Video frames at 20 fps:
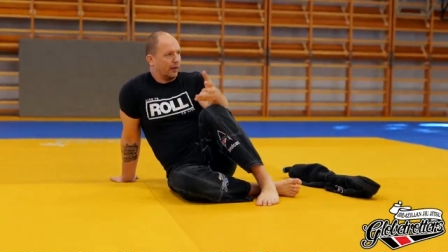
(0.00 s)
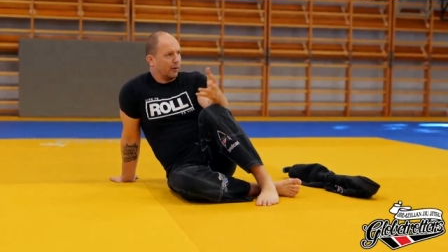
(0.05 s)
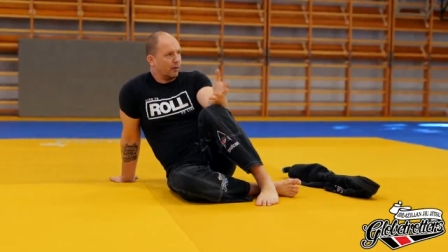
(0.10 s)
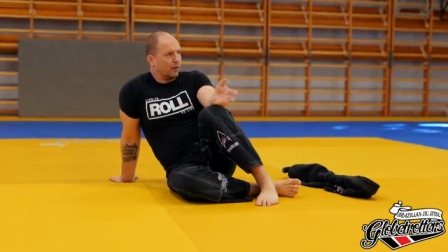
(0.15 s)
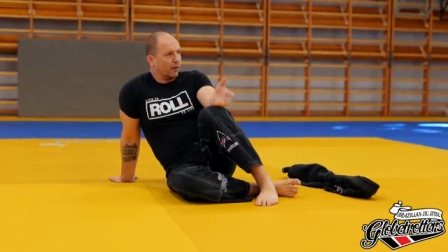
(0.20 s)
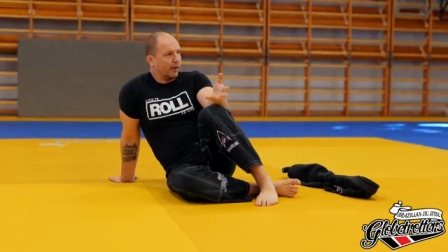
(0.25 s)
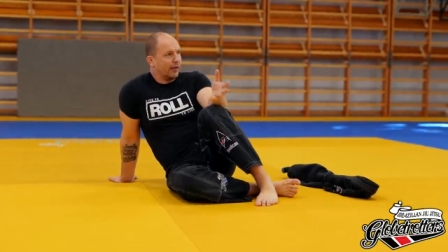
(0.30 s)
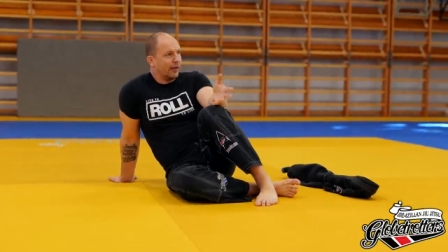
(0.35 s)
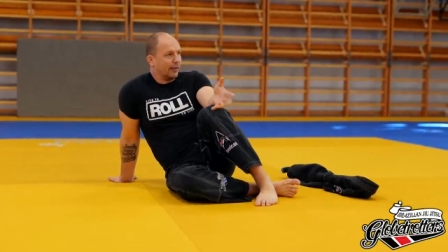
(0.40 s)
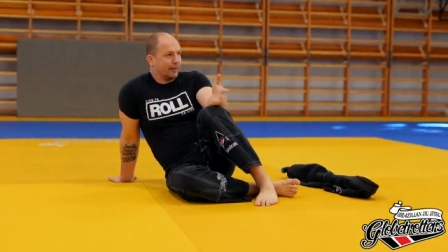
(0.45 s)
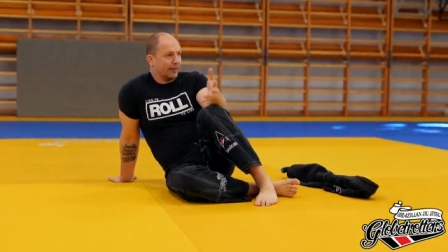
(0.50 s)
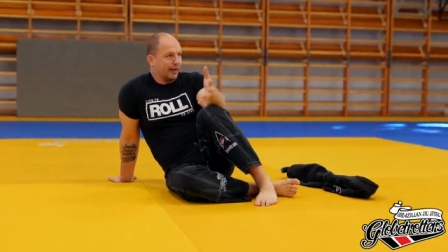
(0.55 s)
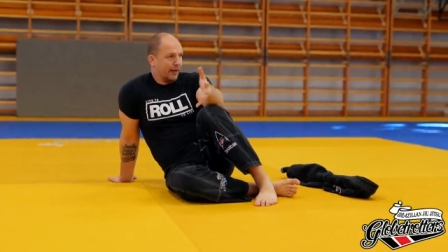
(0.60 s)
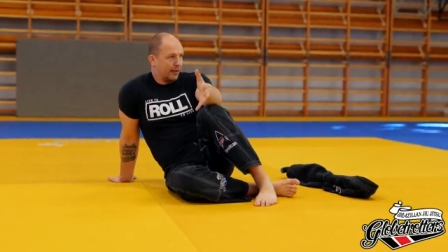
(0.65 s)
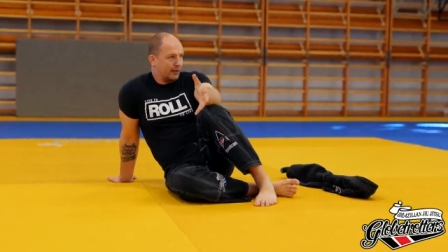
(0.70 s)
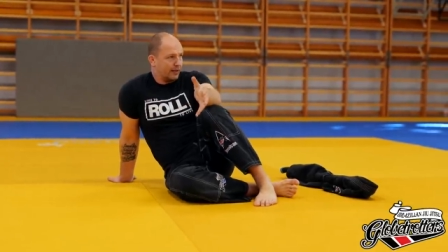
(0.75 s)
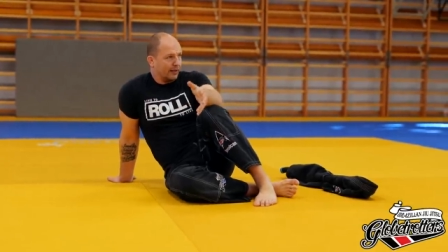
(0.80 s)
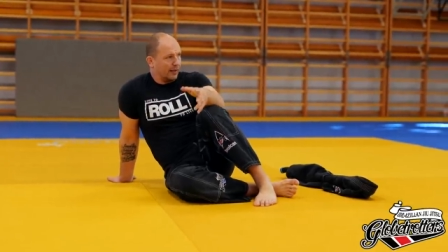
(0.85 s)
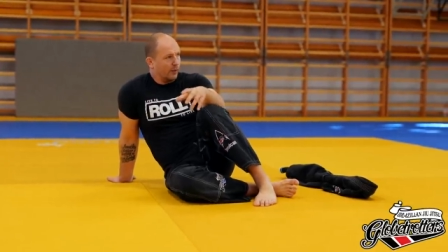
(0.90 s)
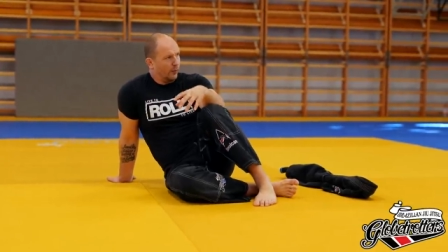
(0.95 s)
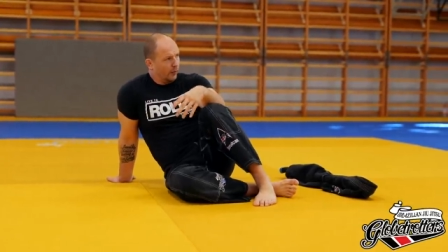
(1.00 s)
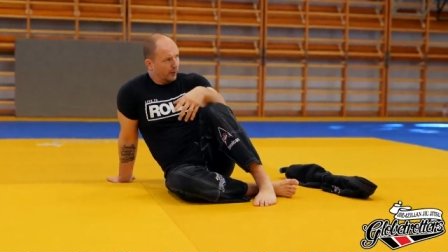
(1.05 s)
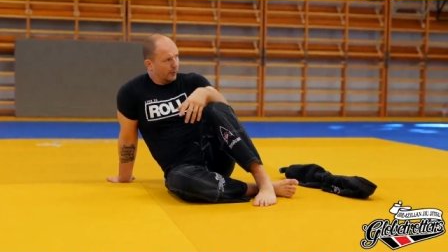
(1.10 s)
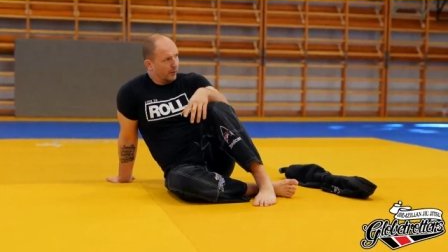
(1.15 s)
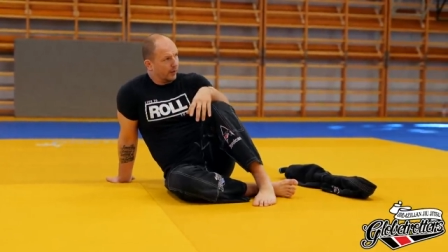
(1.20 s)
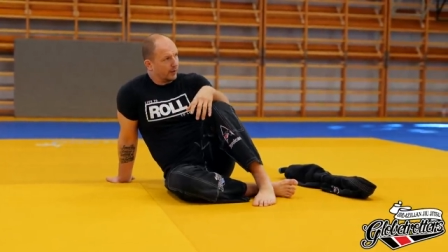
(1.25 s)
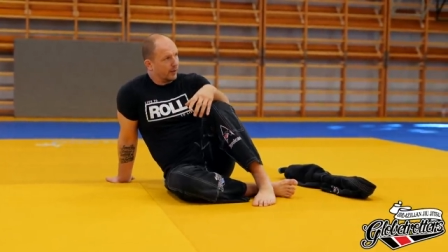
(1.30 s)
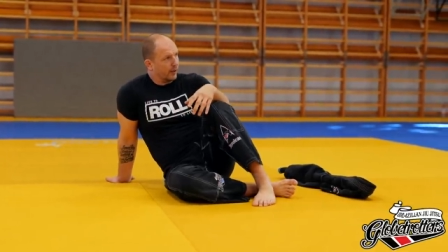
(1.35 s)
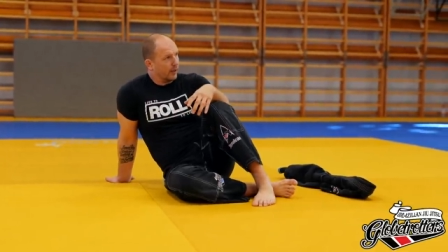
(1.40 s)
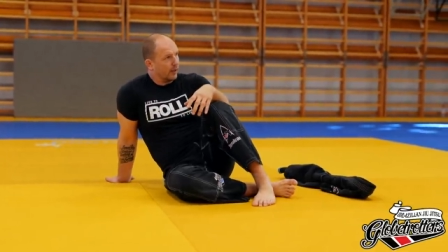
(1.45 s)
I don't know any attacks they can
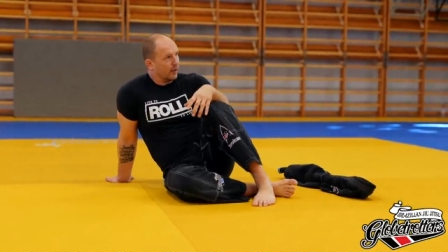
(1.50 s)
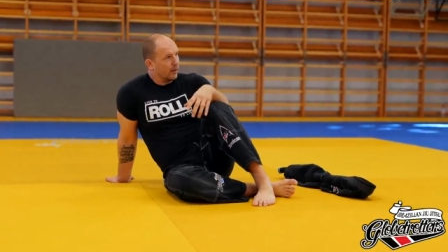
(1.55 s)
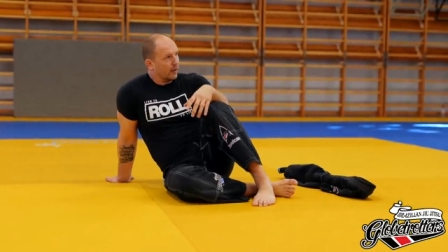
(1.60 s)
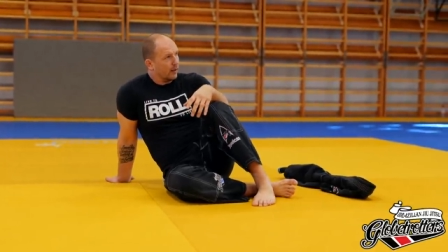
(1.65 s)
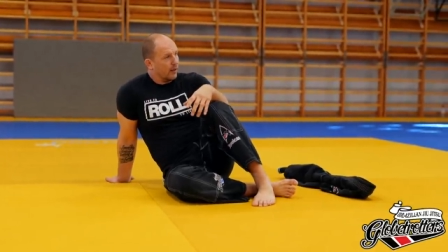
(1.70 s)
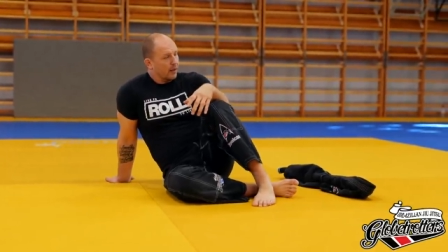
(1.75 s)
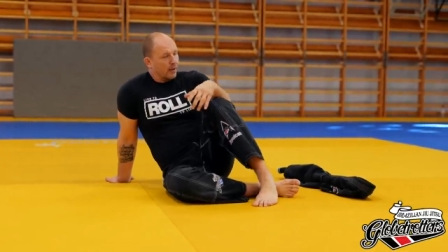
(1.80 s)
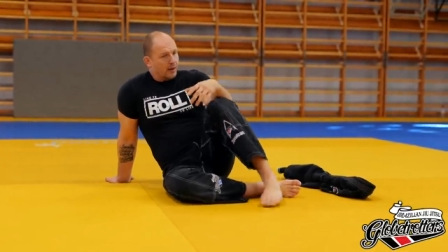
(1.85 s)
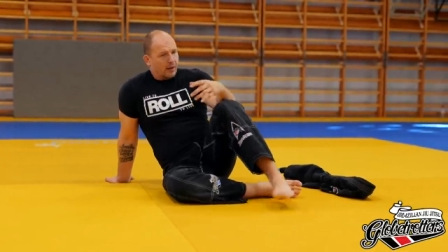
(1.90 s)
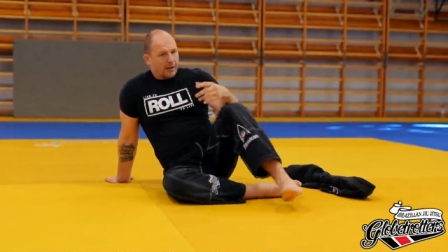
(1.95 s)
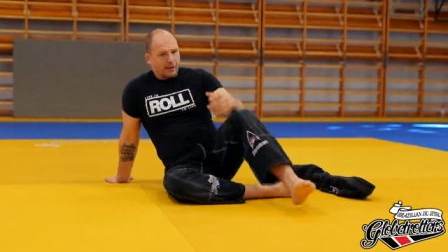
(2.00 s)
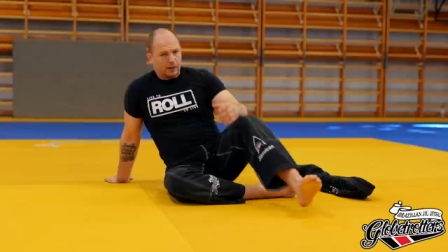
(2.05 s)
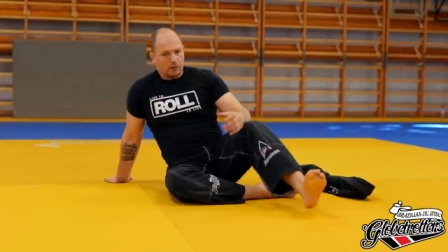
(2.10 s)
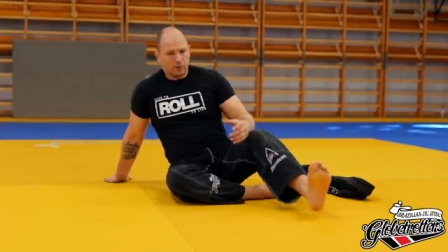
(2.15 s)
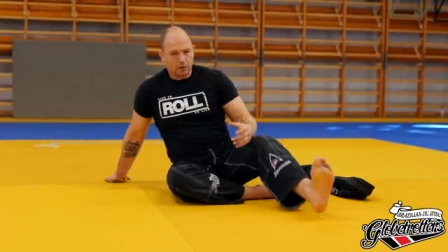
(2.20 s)
win with. And